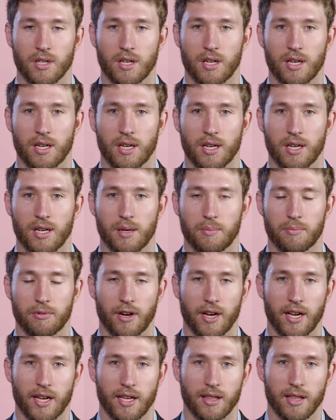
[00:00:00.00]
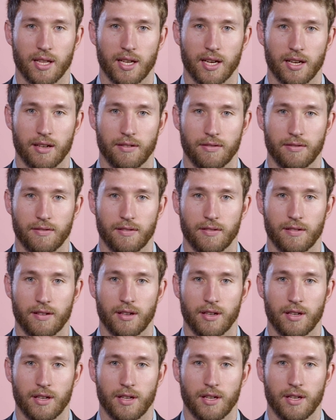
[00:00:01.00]
A Praying Life,
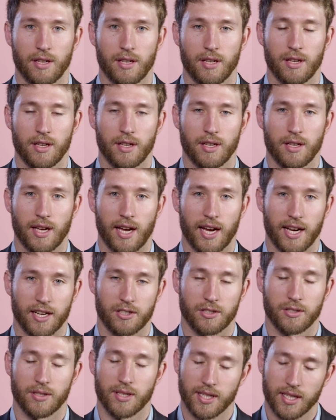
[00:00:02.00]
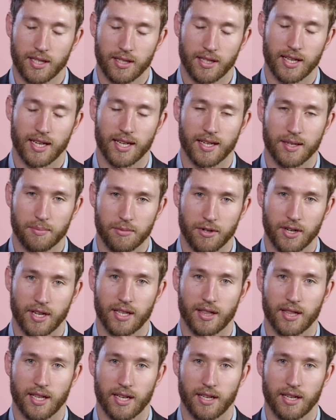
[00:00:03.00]
actually, yeah, Praying